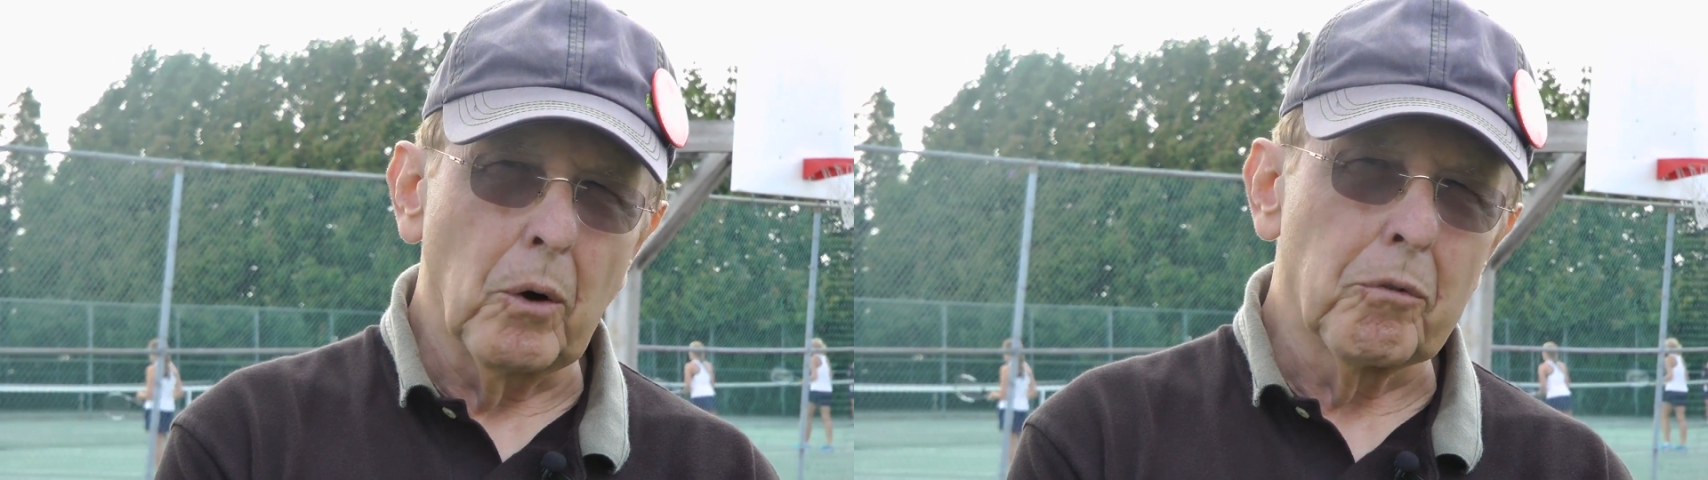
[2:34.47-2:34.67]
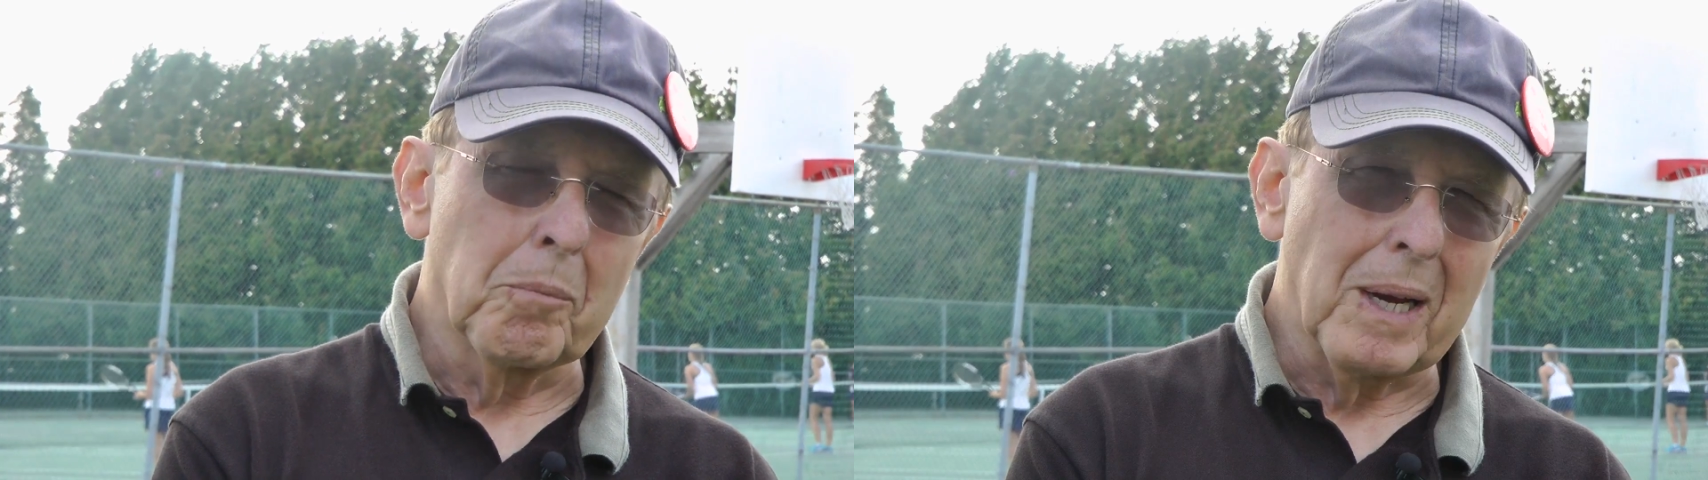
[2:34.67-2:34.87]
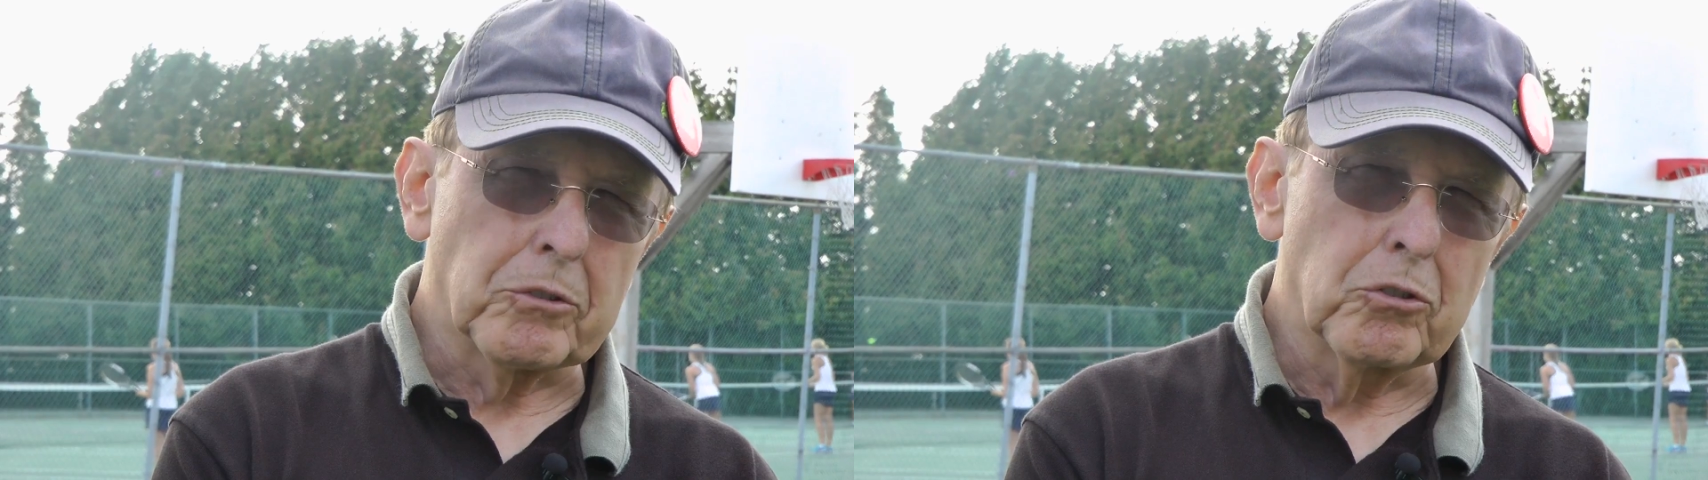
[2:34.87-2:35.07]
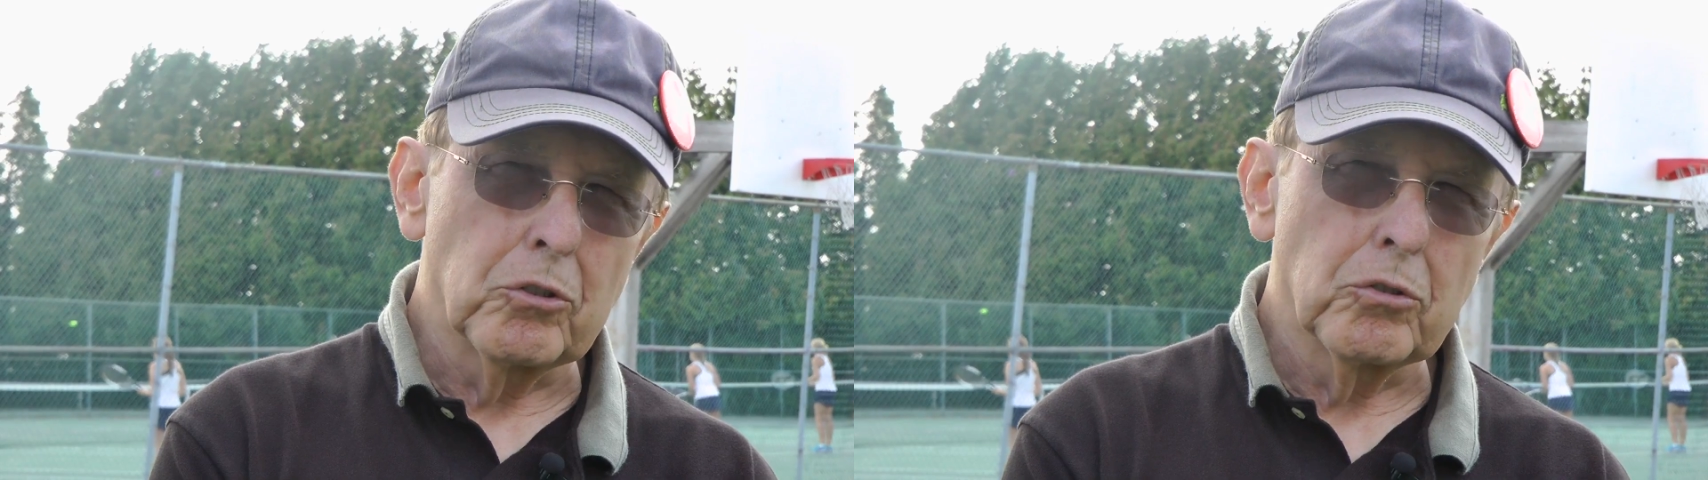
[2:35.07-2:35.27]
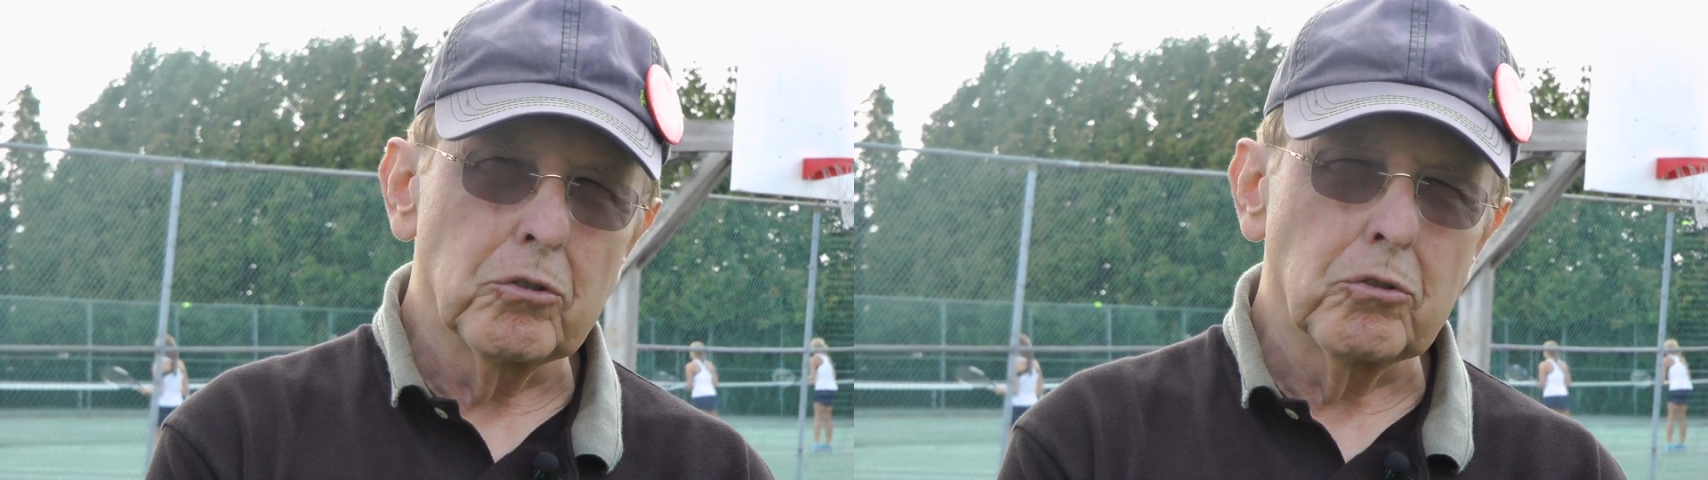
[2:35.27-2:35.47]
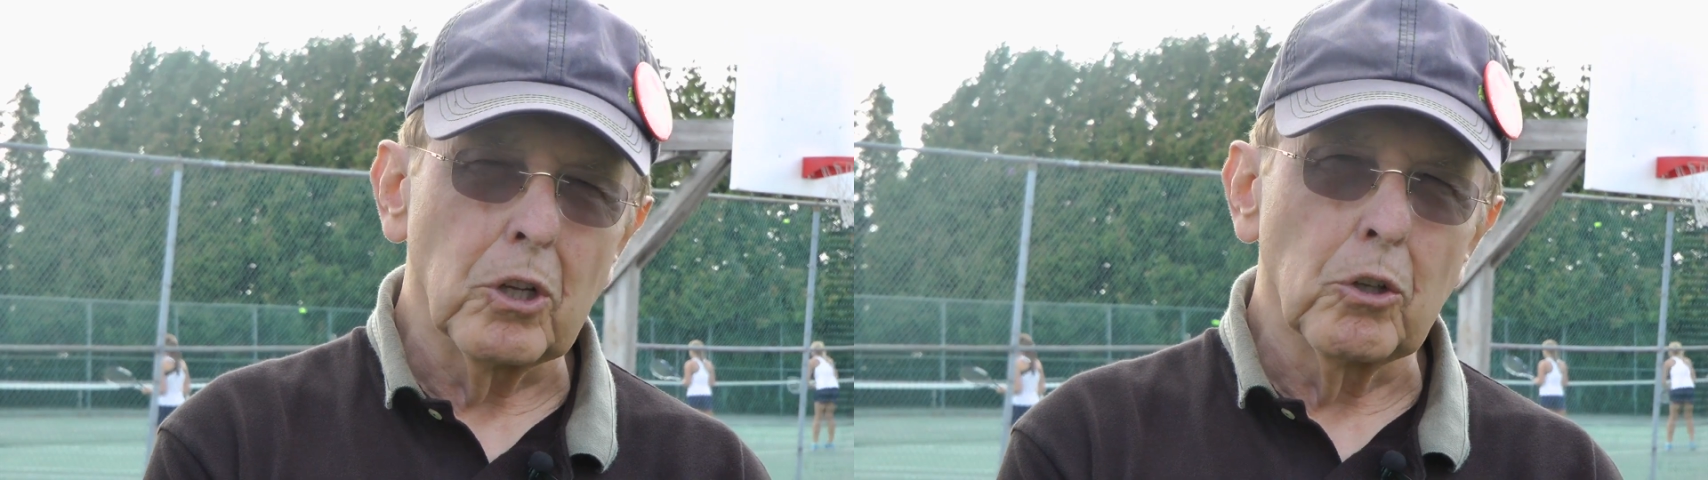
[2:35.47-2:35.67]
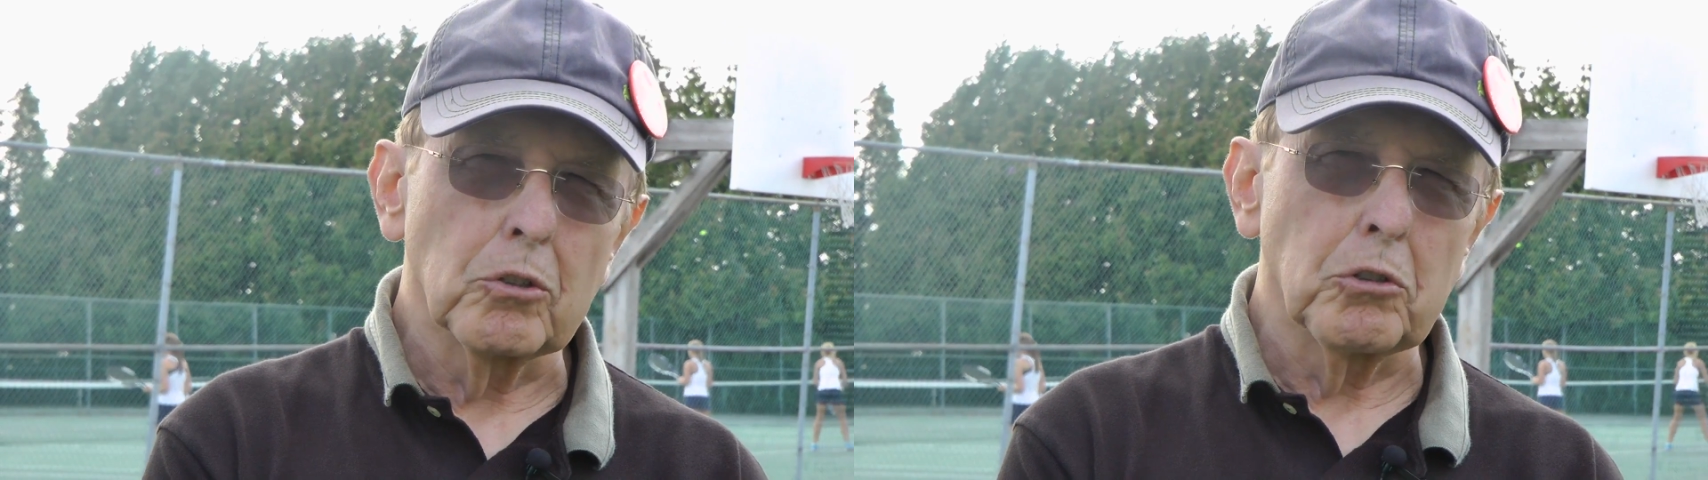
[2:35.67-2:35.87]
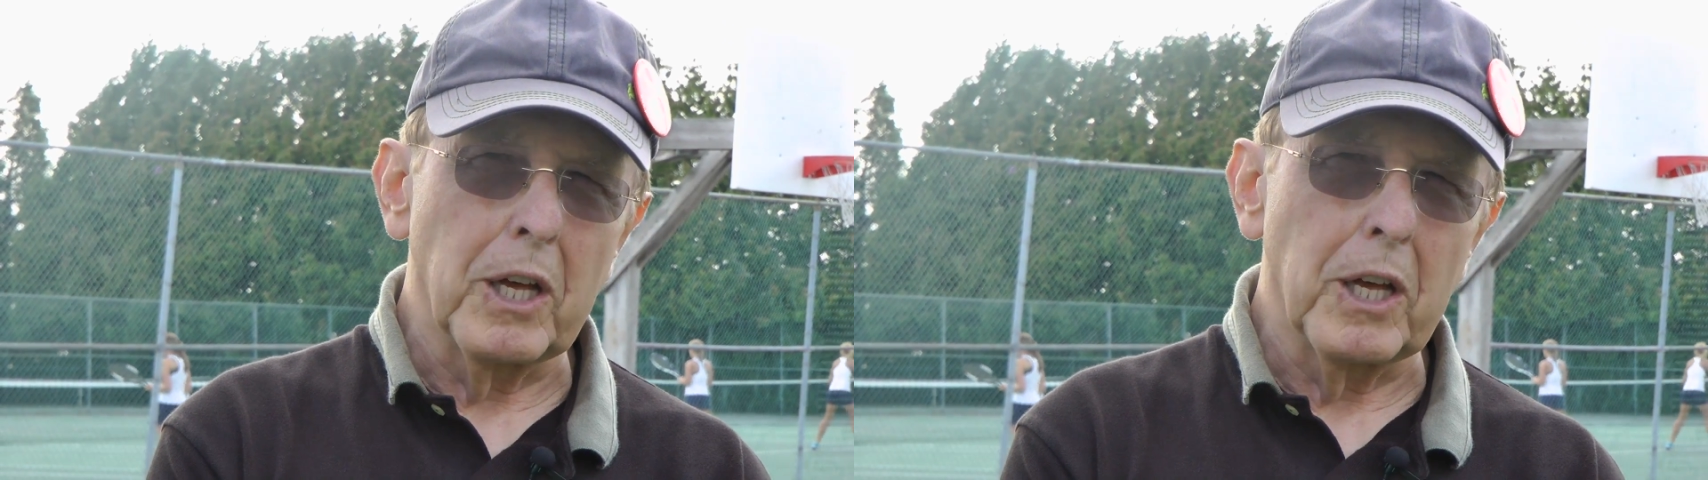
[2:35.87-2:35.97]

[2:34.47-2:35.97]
over in Massachusetts that looks